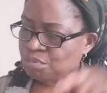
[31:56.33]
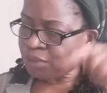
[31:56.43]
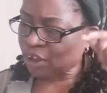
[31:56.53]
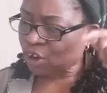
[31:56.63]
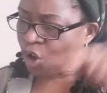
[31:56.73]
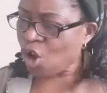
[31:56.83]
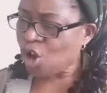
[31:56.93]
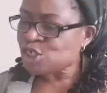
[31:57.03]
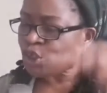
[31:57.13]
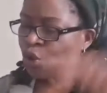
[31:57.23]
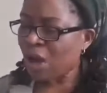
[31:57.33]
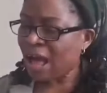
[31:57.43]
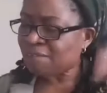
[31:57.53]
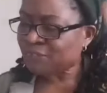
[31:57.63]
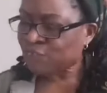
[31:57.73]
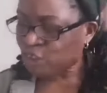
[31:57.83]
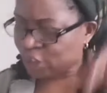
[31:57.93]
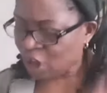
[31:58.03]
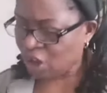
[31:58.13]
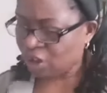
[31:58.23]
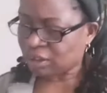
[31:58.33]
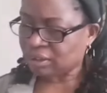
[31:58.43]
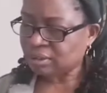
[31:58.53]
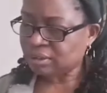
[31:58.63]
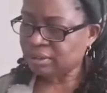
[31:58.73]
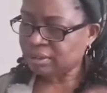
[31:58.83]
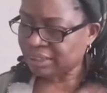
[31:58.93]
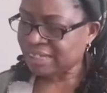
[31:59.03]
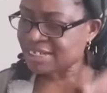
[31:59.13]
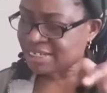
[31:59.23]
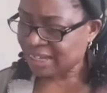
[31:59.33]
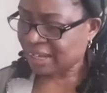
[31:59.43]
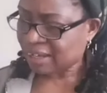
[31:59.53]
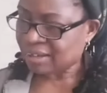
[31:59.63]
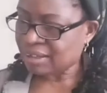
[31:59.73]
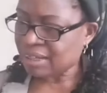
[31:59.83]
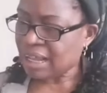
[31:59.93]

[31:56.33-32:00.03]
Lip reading: Because you have done this thing